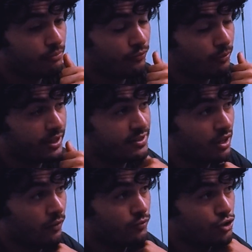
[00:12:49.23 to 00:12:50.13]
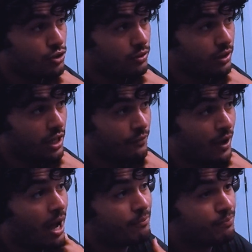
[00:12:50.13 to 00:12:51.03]
for myself. If
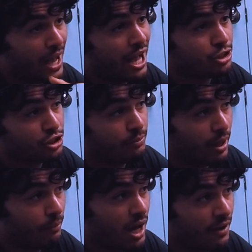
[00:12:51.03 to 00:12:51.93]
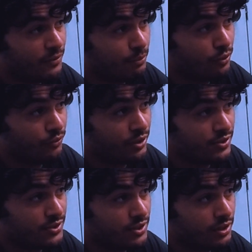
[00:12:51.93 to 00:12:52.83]
I'm passionate about mafia
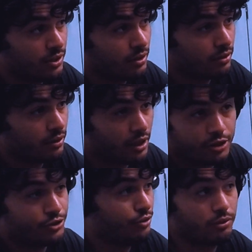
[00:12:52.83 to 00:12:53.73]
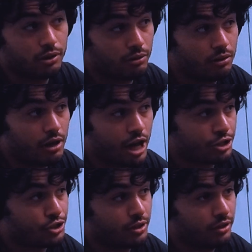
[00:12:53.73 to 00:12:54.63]
movies, then I should do it. I
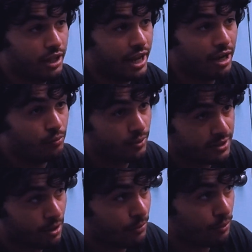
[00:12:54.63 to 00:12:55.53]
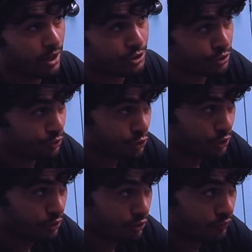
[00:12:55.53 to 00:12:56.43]
shouldn't let anyone tell me what I should or
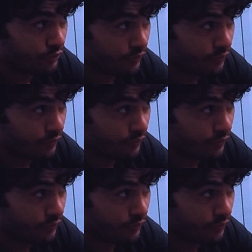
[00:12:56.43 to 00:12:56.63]
shouldn't do for the